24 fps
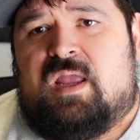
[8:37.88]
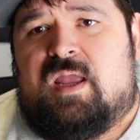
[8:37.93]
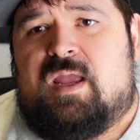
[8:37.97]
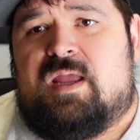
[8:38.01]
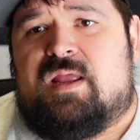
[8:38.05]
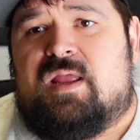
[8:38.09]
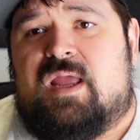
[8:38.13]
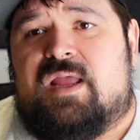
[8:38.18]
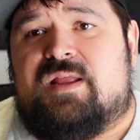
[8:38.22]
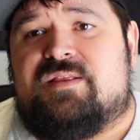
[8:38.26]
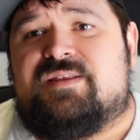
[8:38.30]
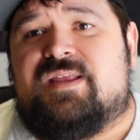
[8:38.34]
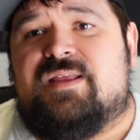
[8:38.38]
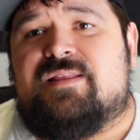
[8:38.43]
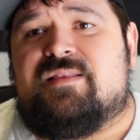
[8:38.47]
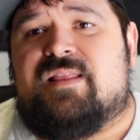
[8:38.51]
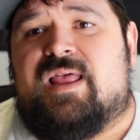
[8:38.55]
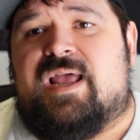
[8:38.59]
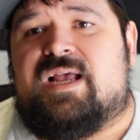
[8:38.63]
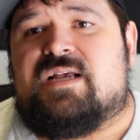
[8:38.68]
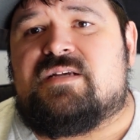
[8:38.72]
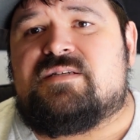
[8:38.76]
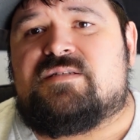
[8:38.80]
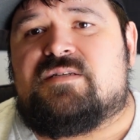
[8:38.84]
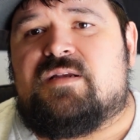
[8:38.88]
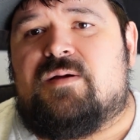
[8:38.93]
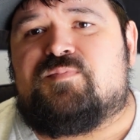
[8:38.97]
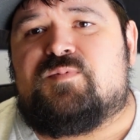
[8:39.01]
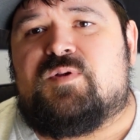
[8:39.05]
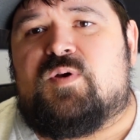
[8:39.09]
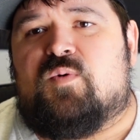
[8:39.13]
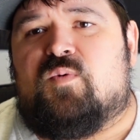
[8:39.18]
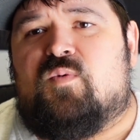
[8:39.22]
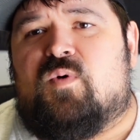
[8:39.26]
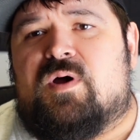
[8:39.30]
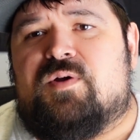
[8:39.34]
it, it didn't last up
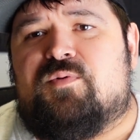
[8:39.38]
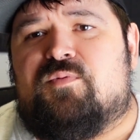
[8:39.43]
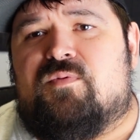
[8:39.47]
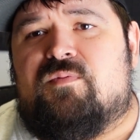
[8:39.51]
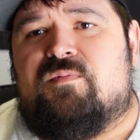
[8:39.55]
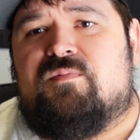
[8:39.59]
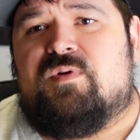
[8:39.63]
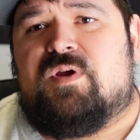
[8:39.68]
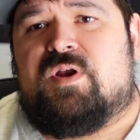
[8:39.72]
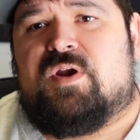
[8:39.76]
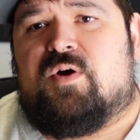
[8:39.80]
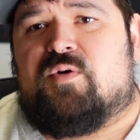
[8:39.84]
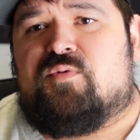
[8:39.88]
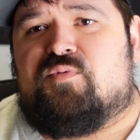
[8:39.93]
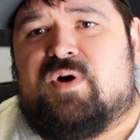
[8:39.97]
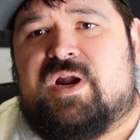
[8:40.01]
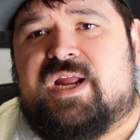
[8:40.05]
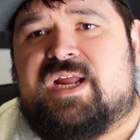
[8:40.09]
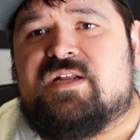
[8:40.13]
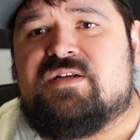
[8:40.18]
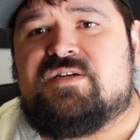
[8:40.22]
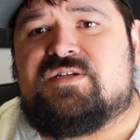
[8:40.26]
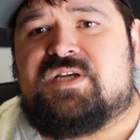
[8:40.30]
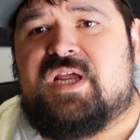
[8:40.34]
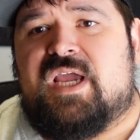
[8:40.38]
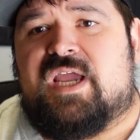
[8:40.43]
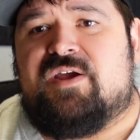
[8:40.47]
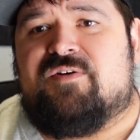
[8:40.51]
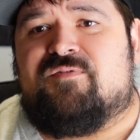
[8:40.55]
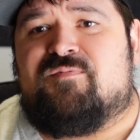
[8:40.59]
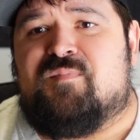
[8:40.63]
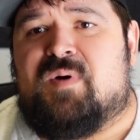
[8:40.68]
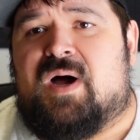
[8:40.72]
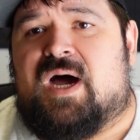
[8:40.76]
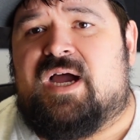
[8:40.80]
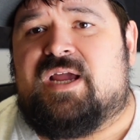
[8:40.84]
to one you know range day
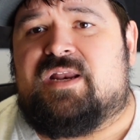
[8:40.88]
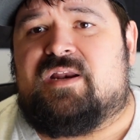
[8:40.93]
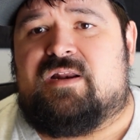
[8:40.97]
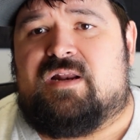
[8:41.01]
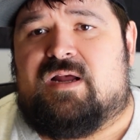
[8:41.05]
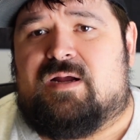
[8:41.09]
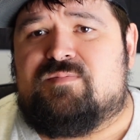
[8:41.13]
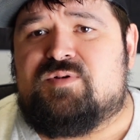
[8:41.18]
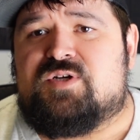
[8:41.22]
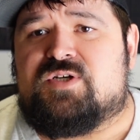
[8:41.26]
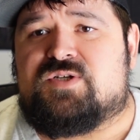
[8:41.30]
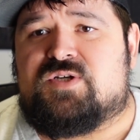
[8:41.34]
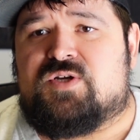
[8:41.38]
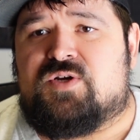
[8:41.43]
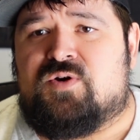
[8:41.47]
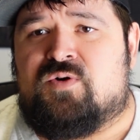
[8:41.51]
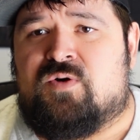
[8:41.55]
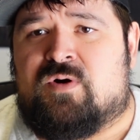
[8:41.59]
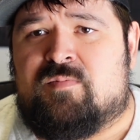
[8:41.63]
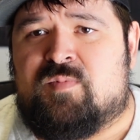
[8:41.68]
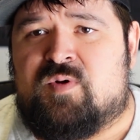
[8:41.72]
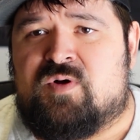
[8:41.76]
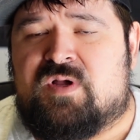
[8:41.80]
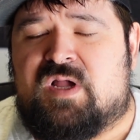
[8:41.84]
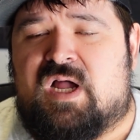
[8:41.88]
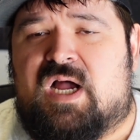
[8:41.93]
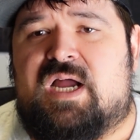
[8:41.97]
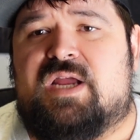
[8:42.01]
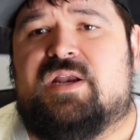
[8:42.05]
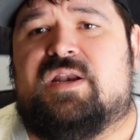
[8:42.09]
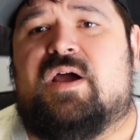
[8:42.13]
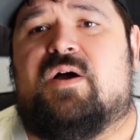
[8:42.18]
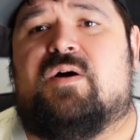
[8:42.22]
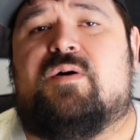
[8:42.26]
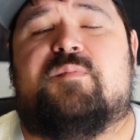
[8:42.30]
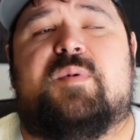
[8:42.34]
of mine and i'm just a normal guy
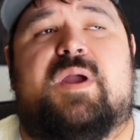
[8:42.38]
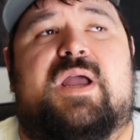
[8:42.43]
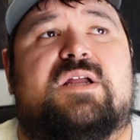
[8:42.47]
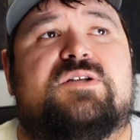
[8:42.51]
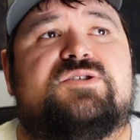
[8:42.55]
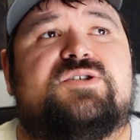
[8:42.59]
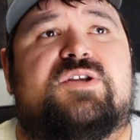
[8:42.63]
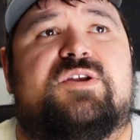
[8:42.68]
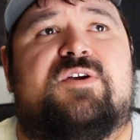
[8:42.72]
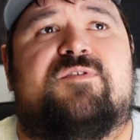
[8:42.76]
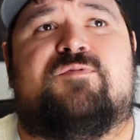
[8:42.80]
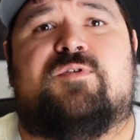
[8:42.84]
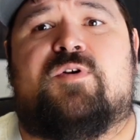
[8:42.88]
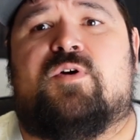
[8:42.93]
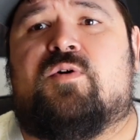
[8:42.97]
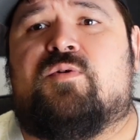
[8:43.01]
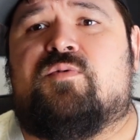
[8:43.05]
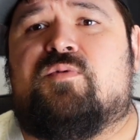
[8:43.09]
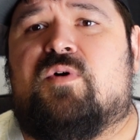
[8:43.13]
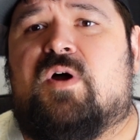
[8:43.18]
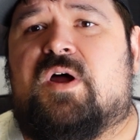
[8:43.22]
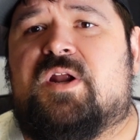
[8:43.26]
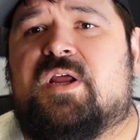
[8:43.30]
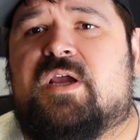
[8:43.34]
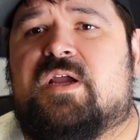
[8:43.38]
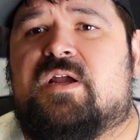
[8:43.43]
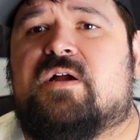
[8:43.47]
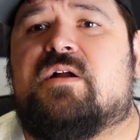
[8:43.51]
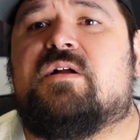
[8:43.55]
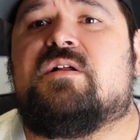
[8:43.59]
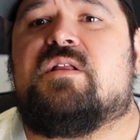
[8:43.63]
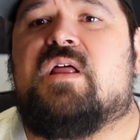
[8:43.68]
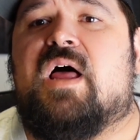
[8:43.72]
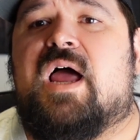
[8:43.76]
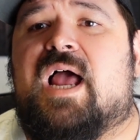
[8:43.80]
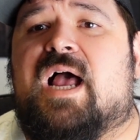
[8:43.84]
now imagine if you're running a
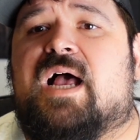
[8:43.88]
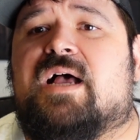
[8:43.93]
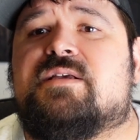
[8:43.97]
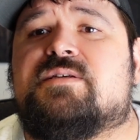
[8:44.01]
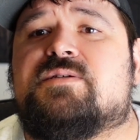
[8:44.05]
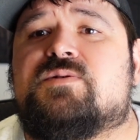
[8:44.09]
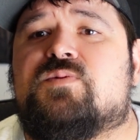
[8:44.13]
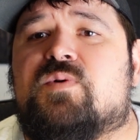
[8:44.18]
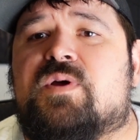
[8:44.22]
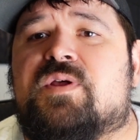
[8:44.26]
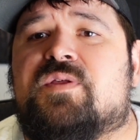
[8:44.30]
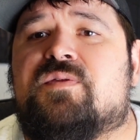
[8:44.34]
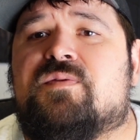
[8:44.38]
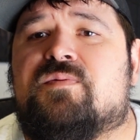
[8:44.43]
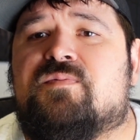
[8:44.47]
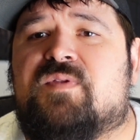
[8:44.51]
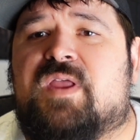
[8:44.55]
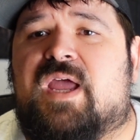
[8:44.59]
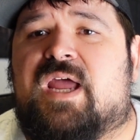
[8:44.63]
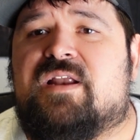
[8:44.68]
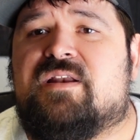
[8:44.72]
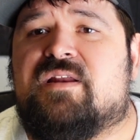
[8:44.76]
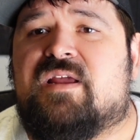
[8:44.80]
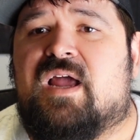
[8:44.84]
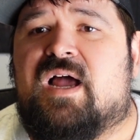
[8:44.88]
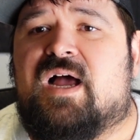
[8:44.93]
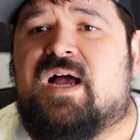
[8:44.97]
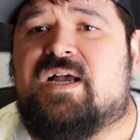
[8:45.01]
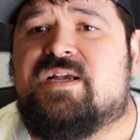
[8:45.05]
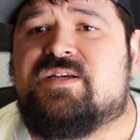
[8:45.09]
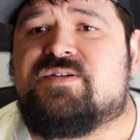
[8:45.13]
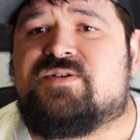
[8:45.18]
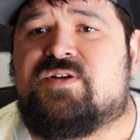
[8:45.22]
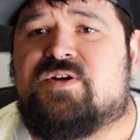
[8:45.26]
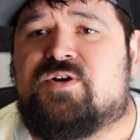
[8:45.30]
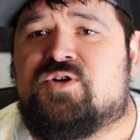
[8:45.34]
class with 10
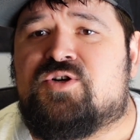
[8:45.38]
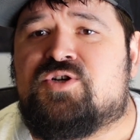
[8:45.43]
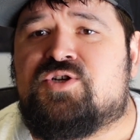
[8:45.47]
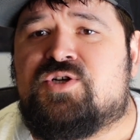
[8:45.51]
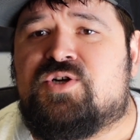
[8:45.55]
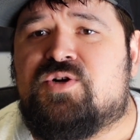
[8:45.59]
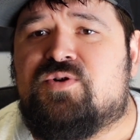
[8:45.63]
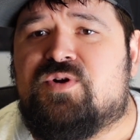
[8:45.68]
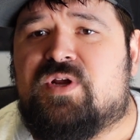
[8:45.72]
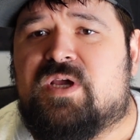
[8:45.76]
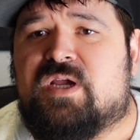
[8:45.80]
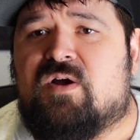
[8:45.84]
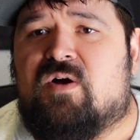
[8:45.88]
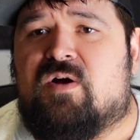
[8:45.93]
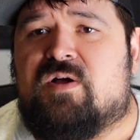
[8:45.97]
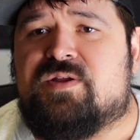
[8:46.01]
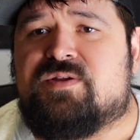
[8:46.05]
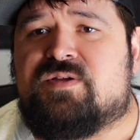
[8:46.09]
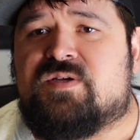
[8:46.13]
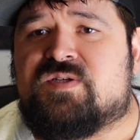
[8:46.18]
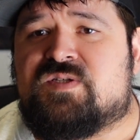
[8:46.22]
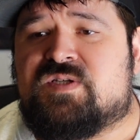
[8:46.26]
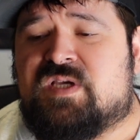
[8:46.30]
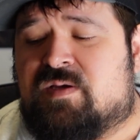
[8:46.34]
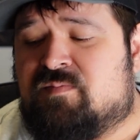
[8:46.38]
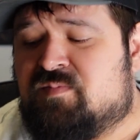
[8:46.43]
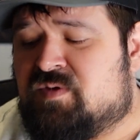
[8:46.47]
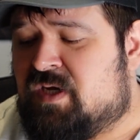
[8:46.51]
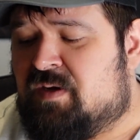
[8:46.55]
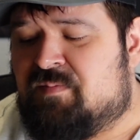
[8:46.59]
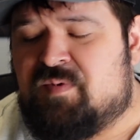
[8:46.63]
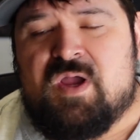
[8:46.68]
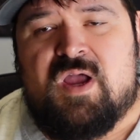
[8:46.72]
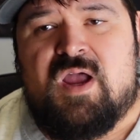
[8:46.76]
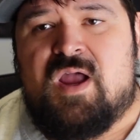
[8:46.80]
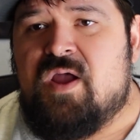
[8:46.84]
guys that are shooting all at the same
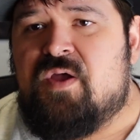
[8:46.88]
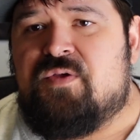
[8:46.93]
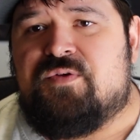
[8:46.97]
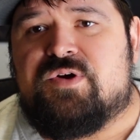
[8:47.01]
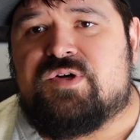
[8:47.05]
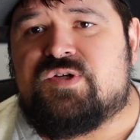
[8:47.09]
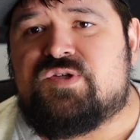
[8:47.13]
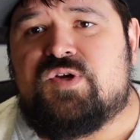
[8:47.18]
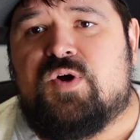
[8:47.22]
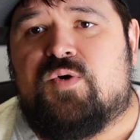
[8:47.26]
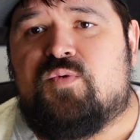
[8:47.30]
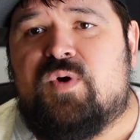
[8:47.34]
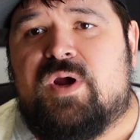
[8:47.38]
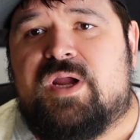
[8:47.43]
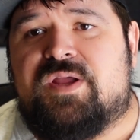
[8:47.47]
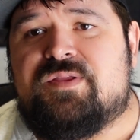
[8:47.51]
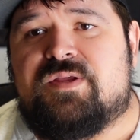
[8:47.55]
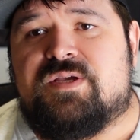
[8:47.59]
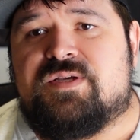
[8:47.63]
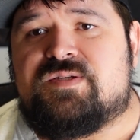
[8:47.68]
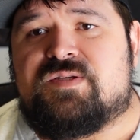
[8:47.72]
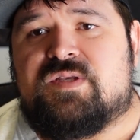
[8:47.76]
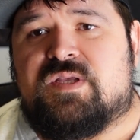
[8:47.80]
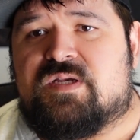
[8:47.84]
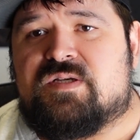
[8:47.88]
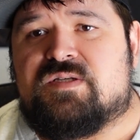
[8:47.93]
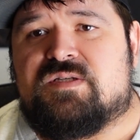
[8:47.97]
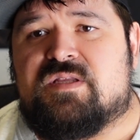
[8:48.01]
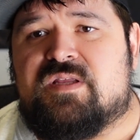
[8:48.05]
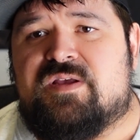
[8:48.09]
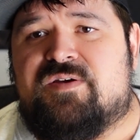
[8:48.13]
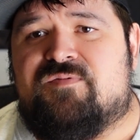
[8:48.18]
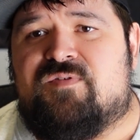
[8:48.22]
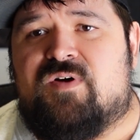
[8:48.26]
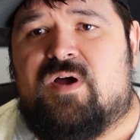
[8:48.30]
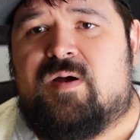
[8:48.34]
time there's no way these things
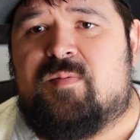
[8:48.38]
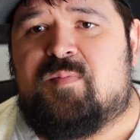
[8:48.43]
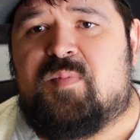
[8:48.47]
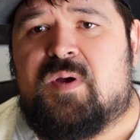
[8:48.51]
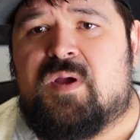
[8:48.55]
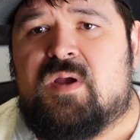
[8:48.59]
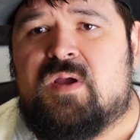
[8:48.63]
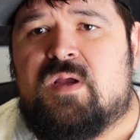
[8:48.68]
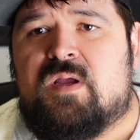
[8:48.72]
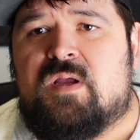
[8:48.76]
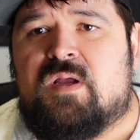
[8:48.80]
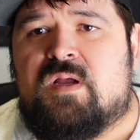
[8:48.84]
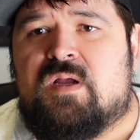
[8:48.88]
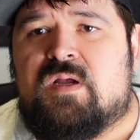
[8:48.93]
live up